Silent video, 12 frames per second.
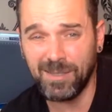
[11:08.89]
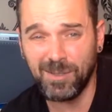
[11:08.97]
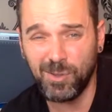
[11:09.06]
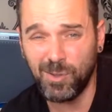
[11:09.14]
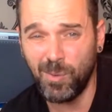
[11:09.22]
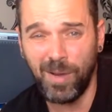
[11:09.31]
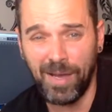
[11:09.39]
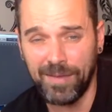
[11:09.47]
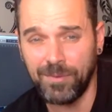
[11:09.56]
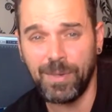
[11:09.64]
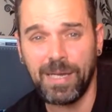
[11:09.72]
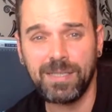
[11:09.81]
So
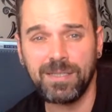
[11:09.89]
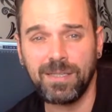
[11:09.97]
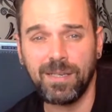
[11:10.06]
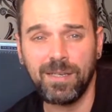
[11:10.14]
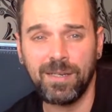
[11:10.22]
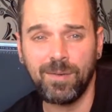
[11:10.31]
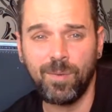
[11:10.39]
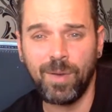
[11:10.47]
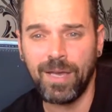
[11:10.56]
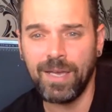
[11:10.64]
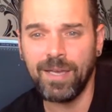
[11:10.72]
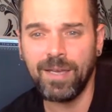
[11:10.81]
Hendrix in a
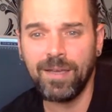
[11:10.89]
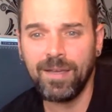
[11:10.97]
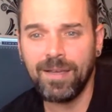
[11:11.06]
way